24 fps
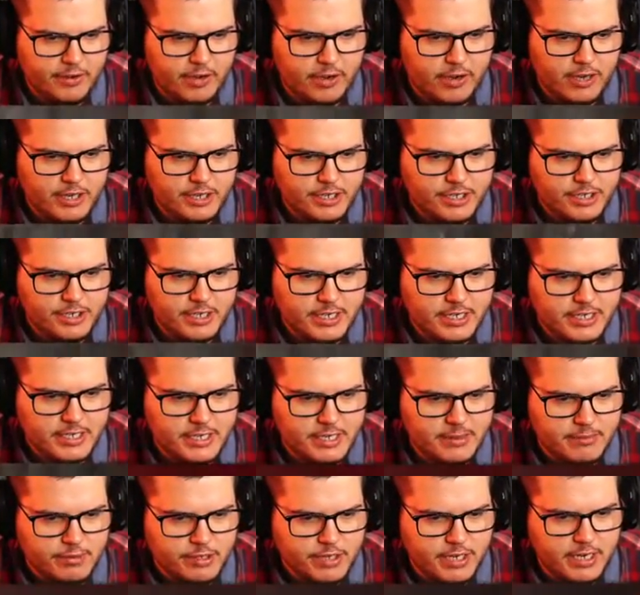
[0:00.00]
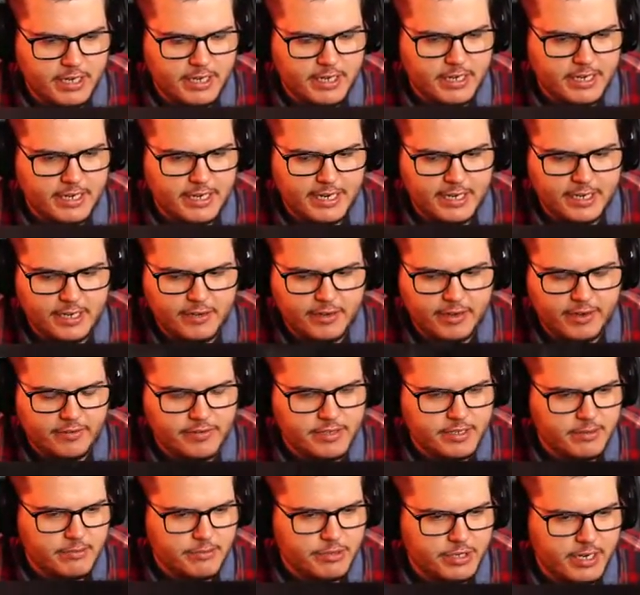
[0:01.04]
Oh, I just tried a stim shot and I don't have a
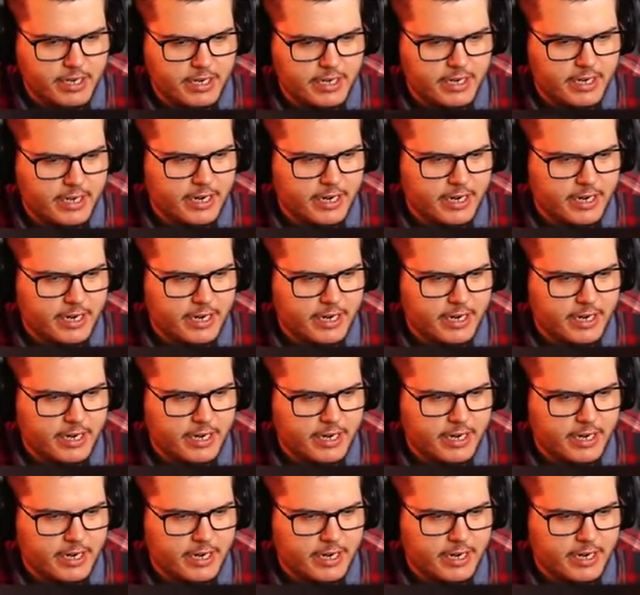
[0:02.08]
stim shot.